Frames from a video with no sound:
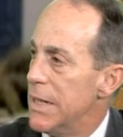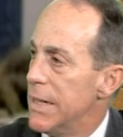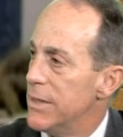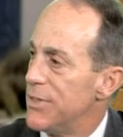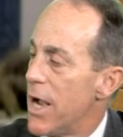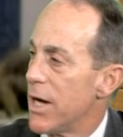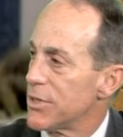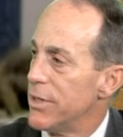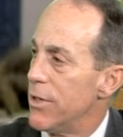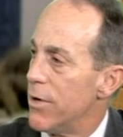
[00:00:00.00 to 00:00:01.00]
is
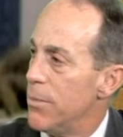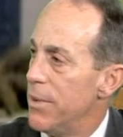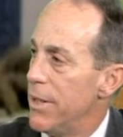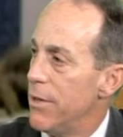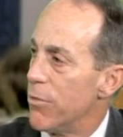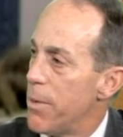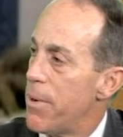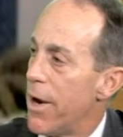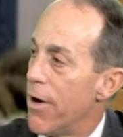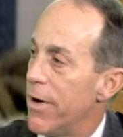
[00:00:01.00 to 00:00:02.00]
actually going to be
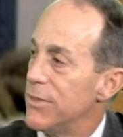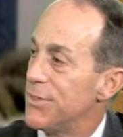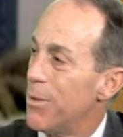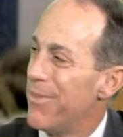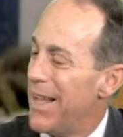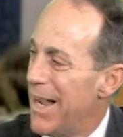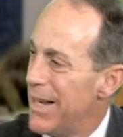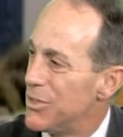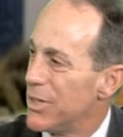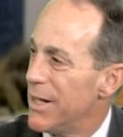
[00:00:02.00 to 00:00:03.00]
repairing some of the
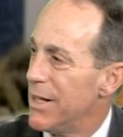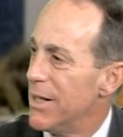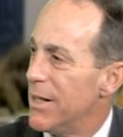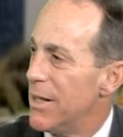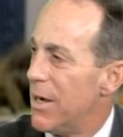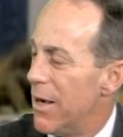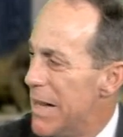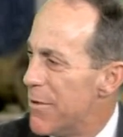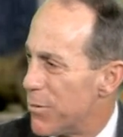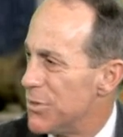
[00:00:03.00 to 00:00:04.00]
aging
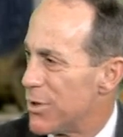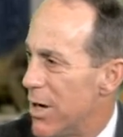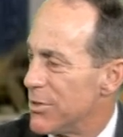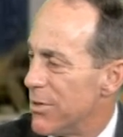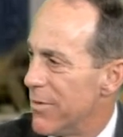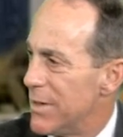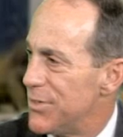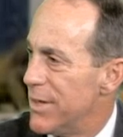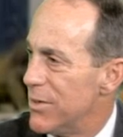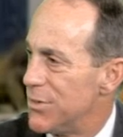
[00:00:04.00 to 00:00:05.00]
infrastructure that's
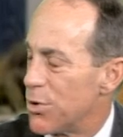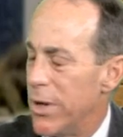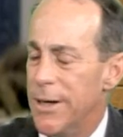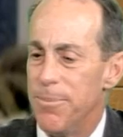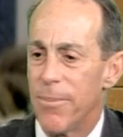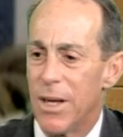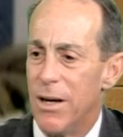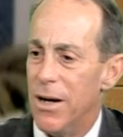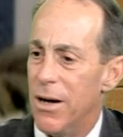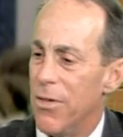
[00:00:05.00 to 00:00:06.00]
in the street,
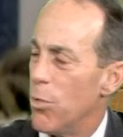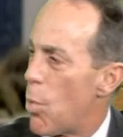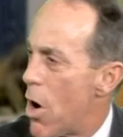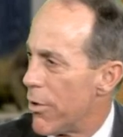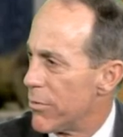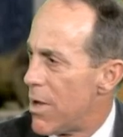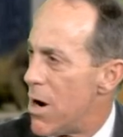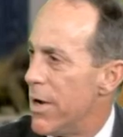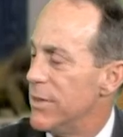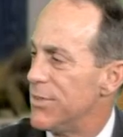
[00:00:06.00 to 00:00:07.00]
the water
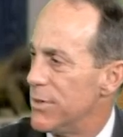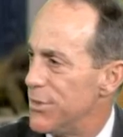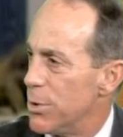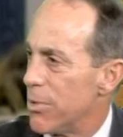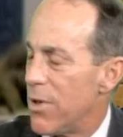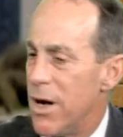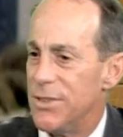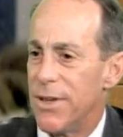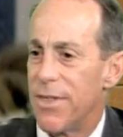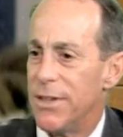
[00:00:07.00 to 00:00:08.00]
lines, the sewer
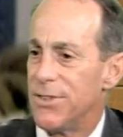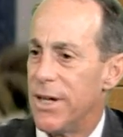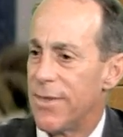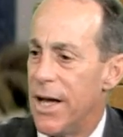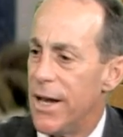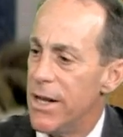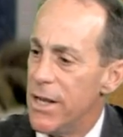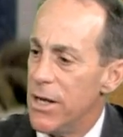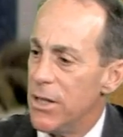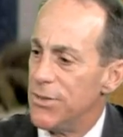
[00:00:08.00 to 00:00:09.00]
lines, and things like that.
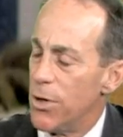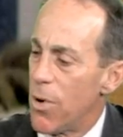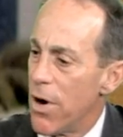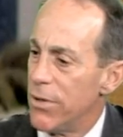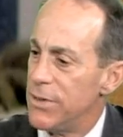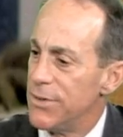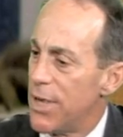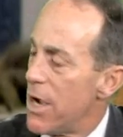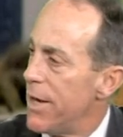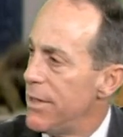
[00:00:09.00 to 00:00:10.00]
So our
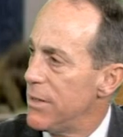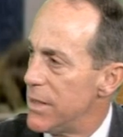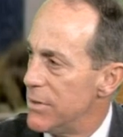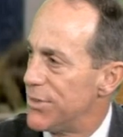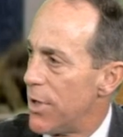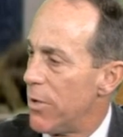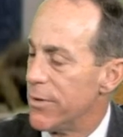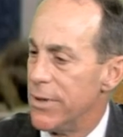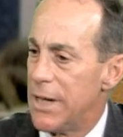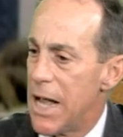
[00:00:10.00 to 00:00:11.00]
design
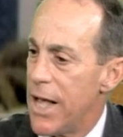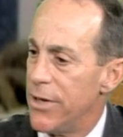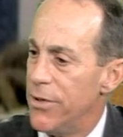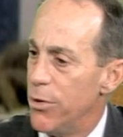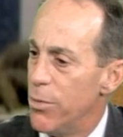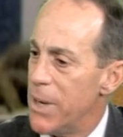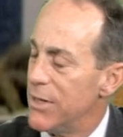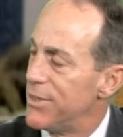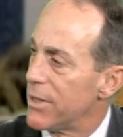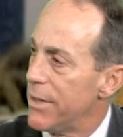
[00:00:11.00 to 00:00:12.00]
consultant had to do
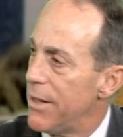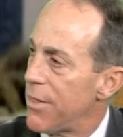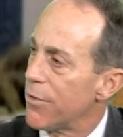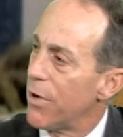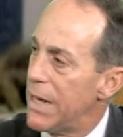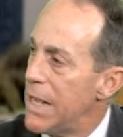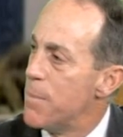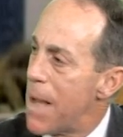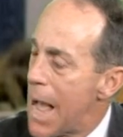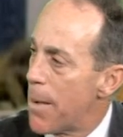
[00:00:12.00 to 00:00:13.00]
basically 3D
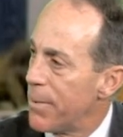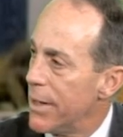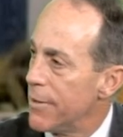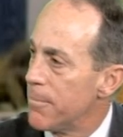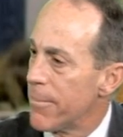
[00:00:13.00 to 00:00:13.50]
mapping